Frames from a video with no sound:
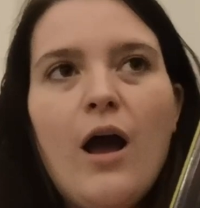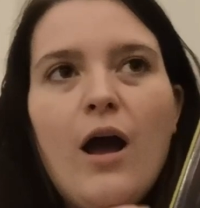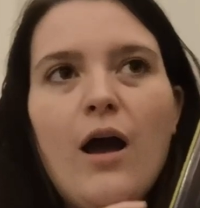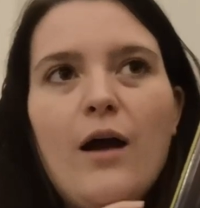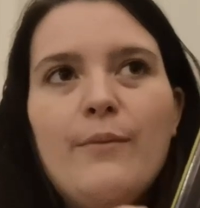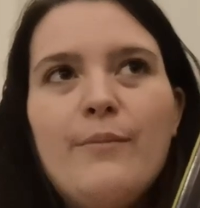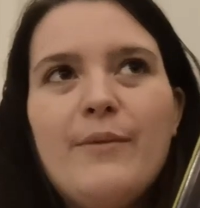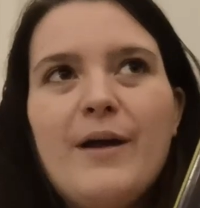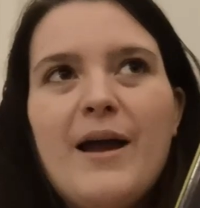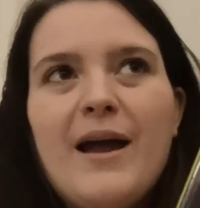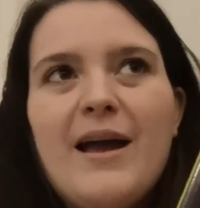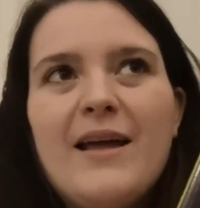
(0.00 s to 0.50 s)

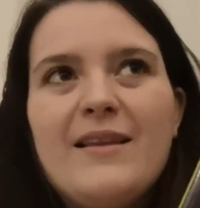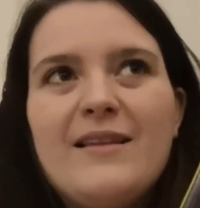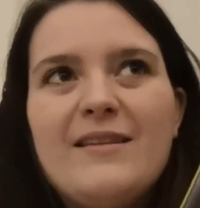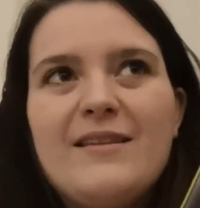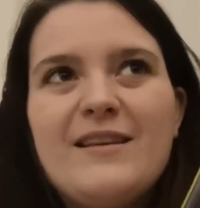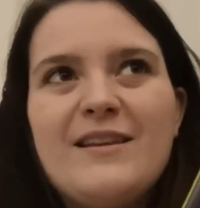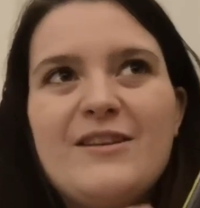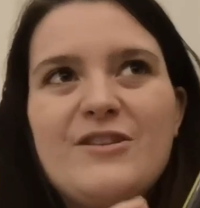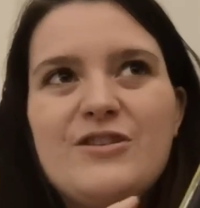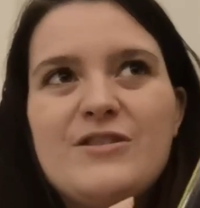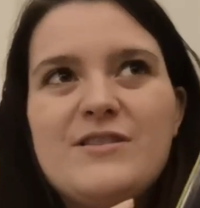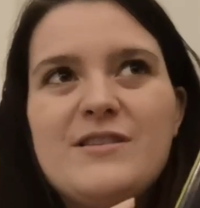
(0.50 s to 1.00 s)

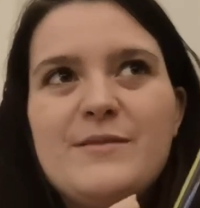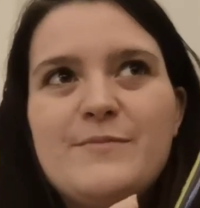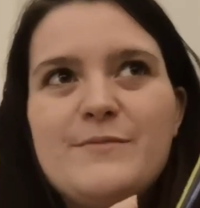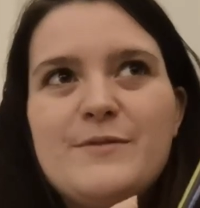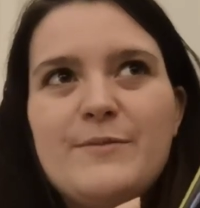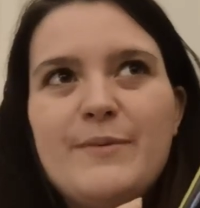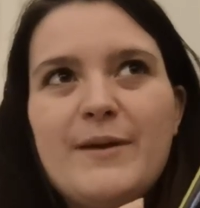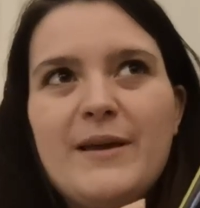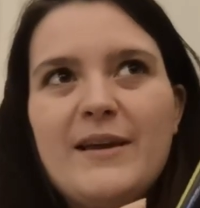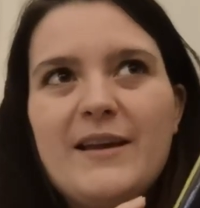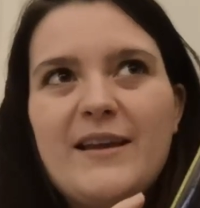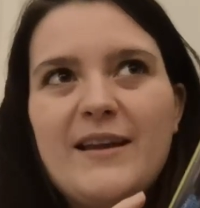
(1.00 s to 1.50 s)
and it just
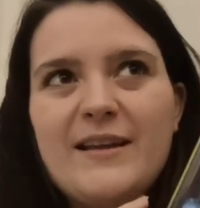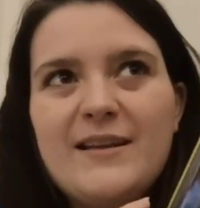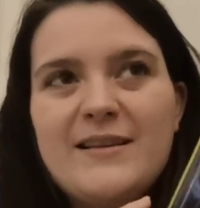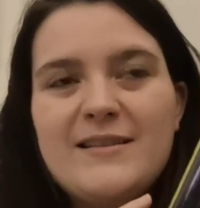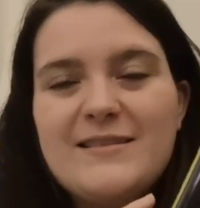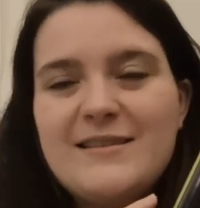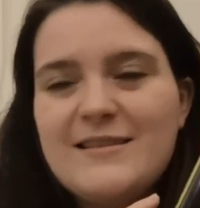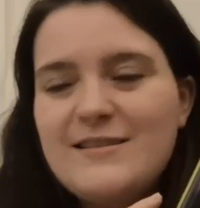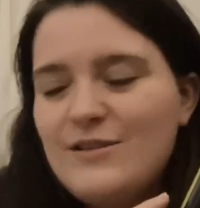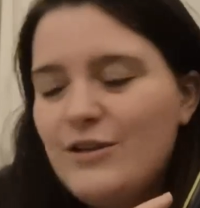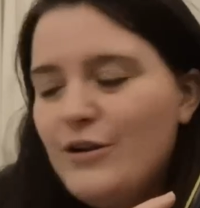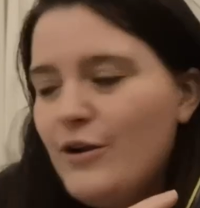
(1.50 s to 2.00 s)
seems a bit
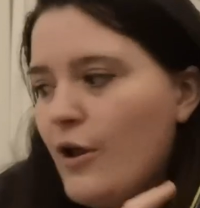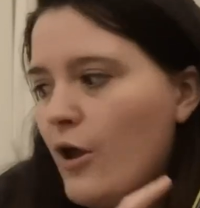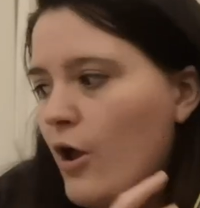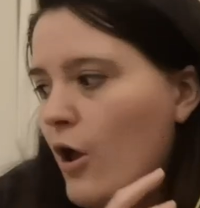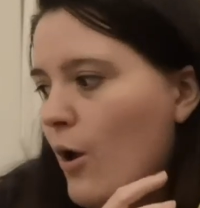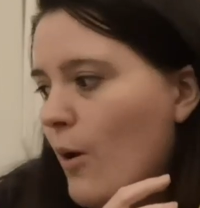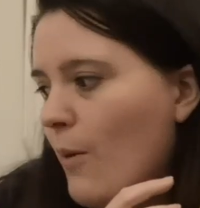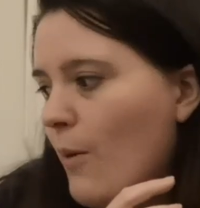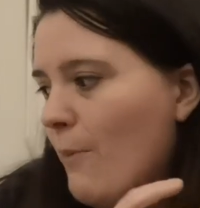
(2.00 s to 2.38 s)
inconsistent.